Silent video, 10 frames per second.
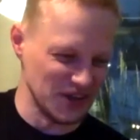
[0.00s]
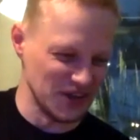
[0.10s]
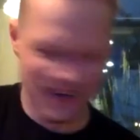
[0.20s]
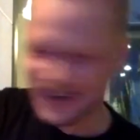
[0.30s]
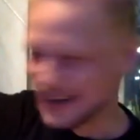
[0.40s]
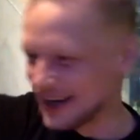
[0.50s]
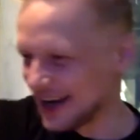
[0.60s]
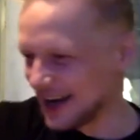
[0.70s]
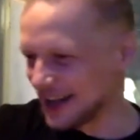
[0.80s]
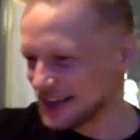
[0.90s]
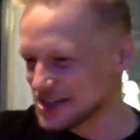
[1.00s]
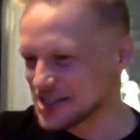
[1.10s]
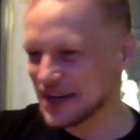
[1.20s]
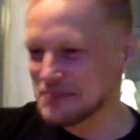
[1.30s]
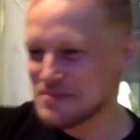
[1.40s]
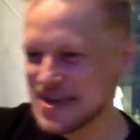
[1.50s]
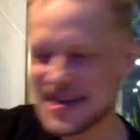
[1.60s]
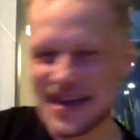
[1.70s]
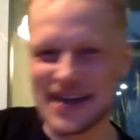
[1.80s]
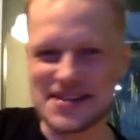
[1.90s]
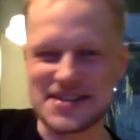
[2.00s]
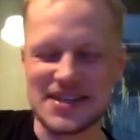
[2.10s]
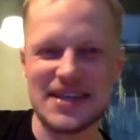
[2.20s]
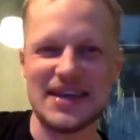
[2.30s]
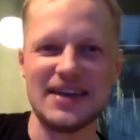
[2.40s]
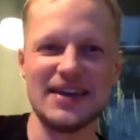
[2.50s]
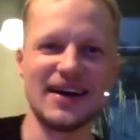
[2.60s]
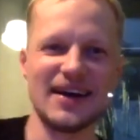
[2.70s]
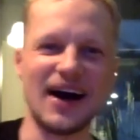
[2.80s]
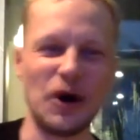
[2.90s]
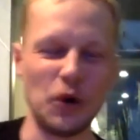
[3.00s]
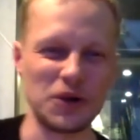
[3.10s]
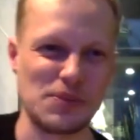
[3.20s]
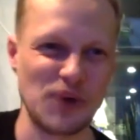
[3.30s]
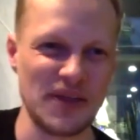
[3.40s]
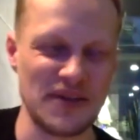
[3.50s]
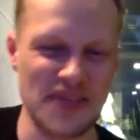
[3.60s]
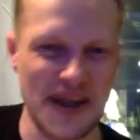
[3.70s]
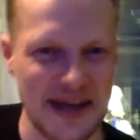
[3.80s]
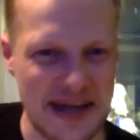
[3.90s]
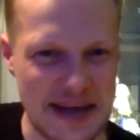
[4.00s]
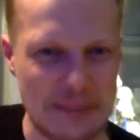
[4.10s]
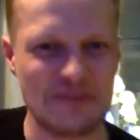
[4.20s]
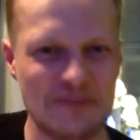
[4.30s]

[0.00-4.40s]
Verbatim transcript: on. Uh, this is like me as the uh, older brother that I am.